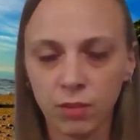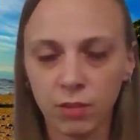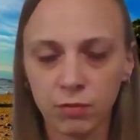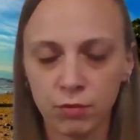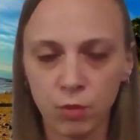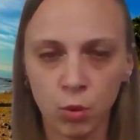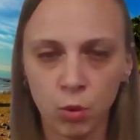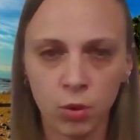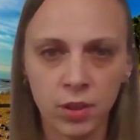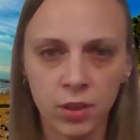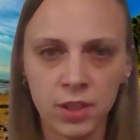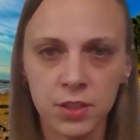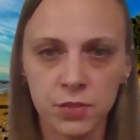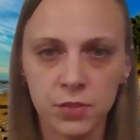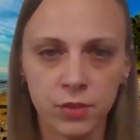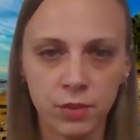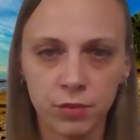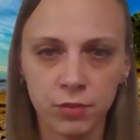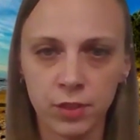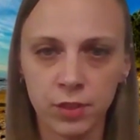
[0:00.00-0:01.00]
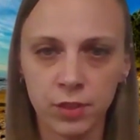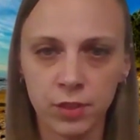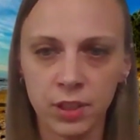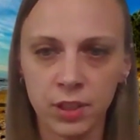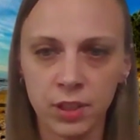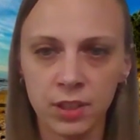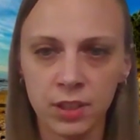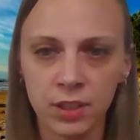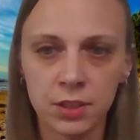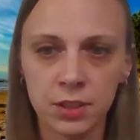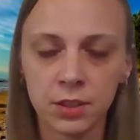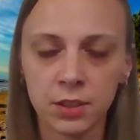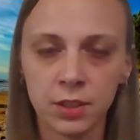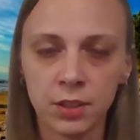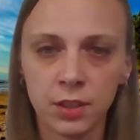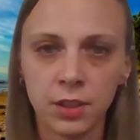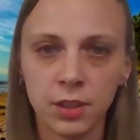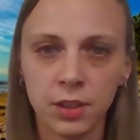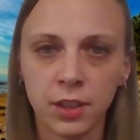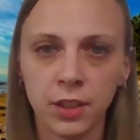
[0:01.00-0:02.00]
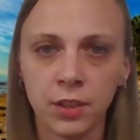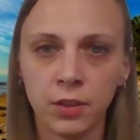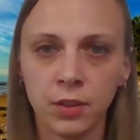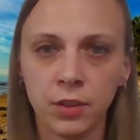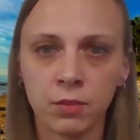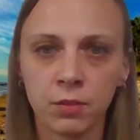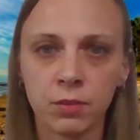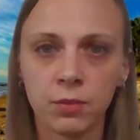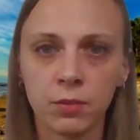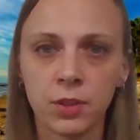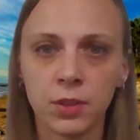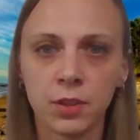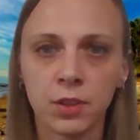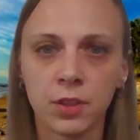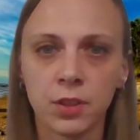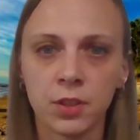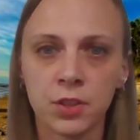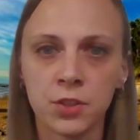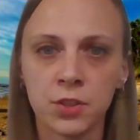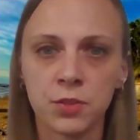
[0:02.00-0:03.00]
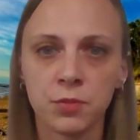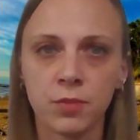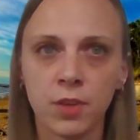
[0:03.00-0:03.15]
40s, 50s. As